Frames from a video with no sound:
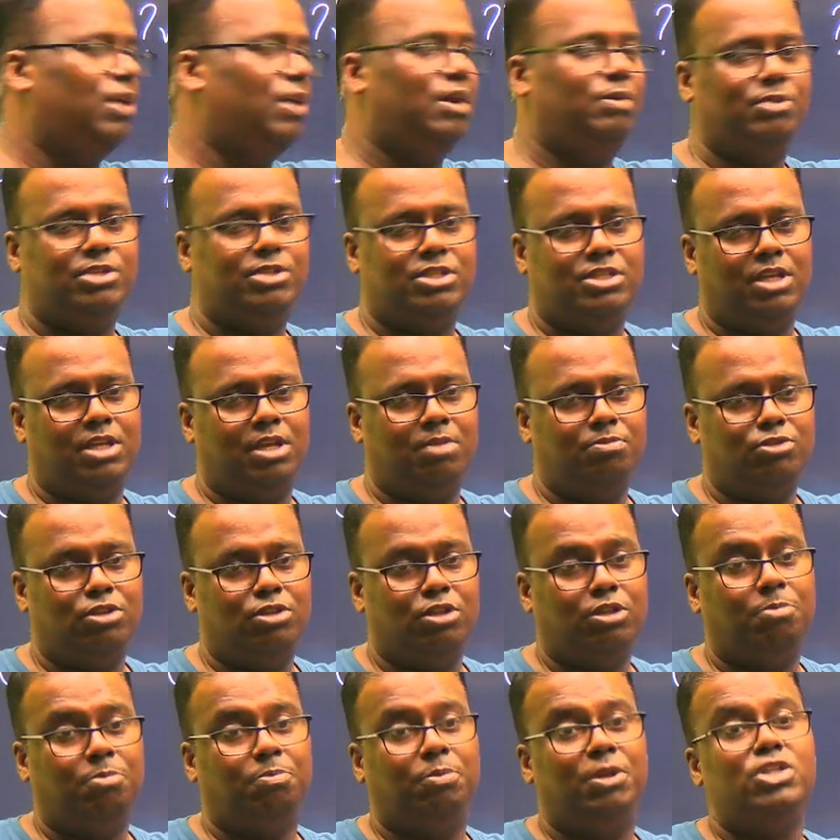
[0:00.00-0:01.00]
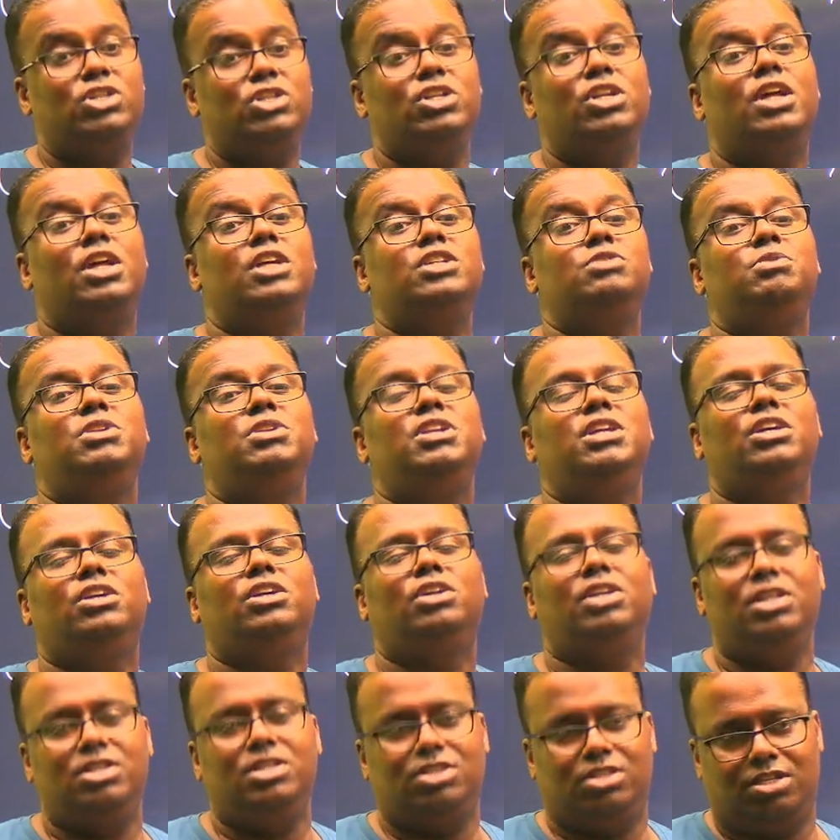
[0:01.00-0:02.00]
is same? So the pressure has been
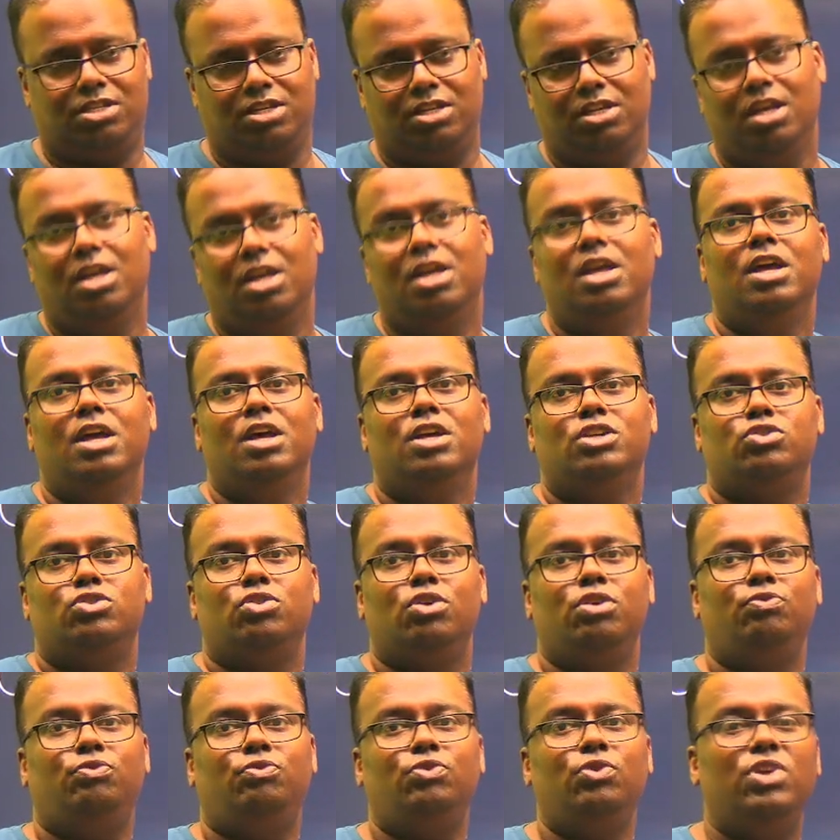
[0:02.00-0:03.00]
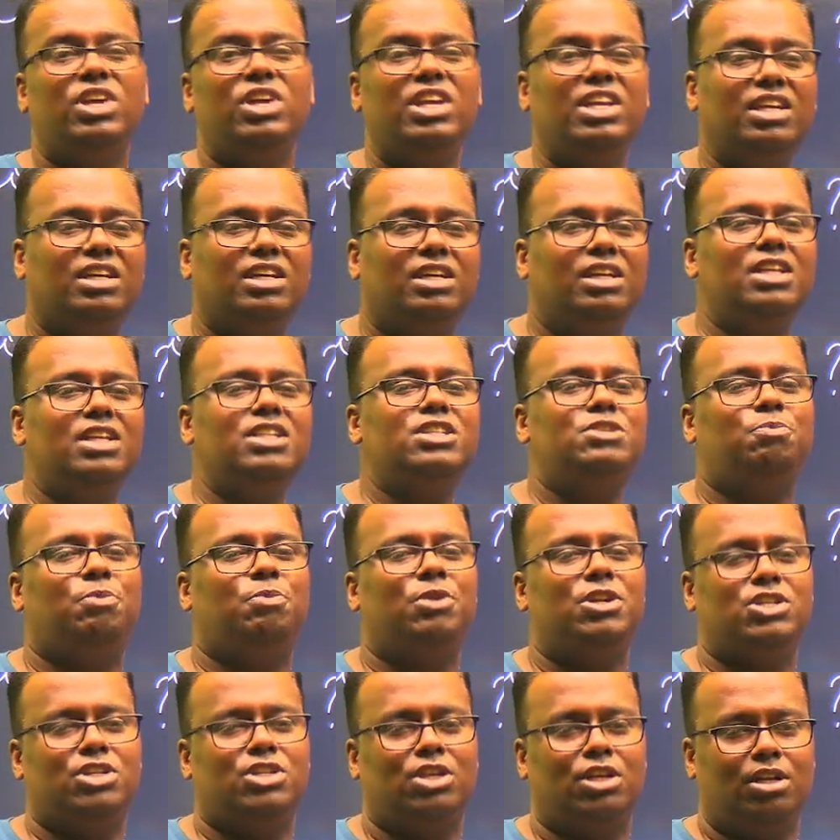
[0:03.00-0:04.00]
increased. So if you increase
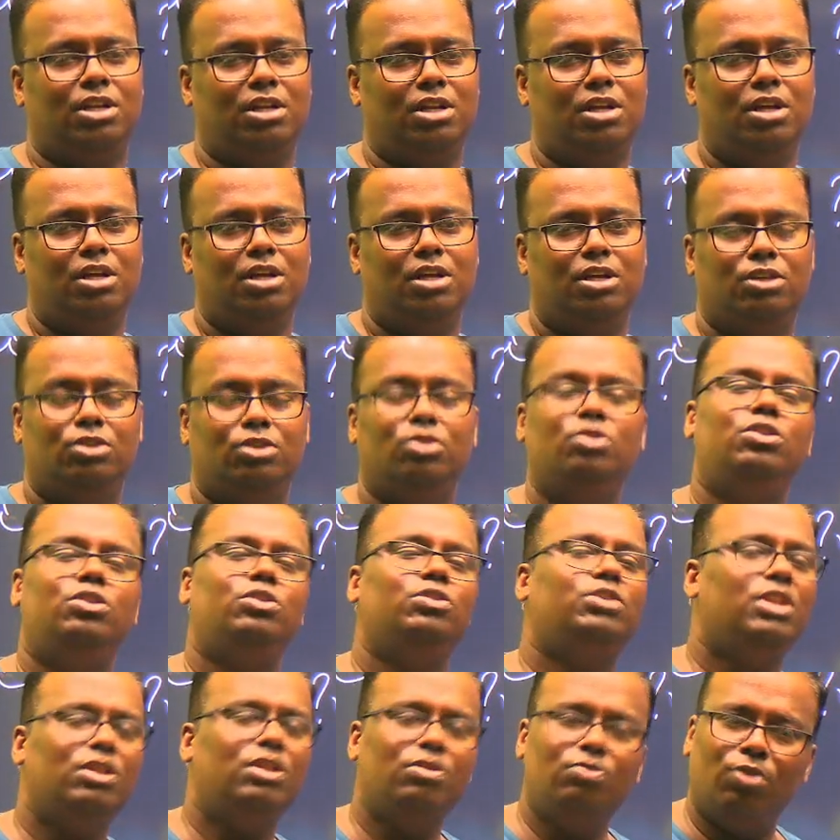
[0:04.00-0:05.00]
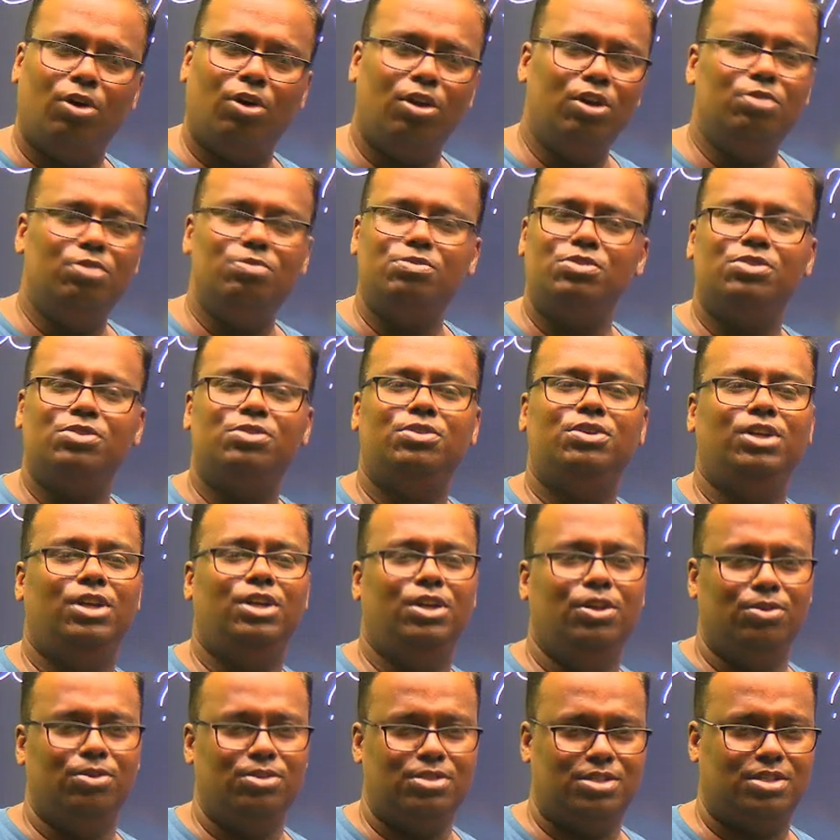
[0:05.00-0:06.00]
pressure, don't you think volume should
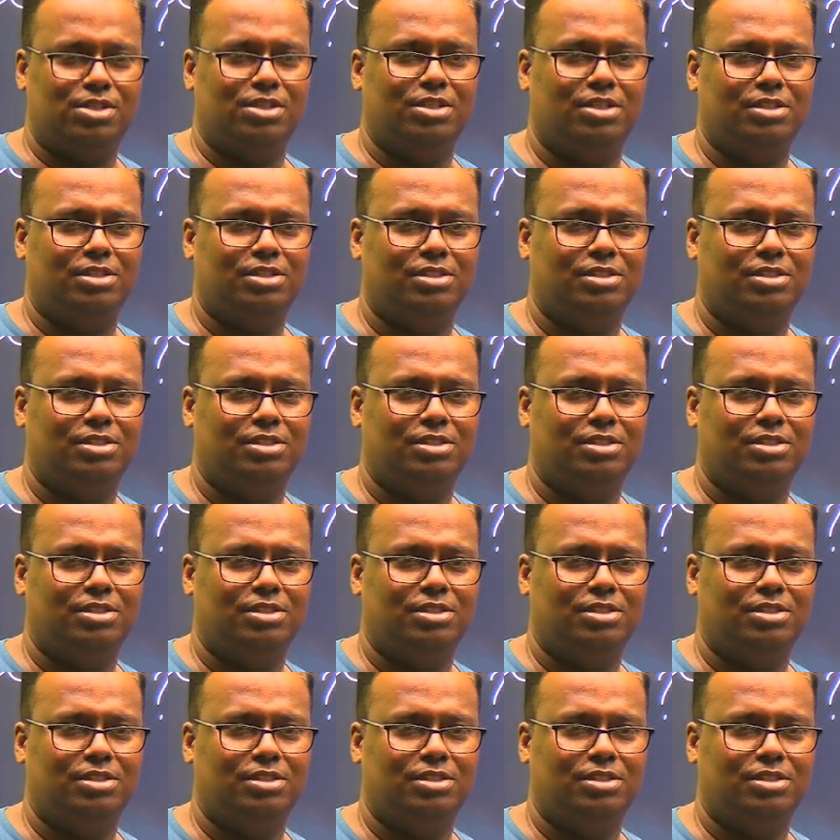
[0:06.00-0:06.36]
reduce?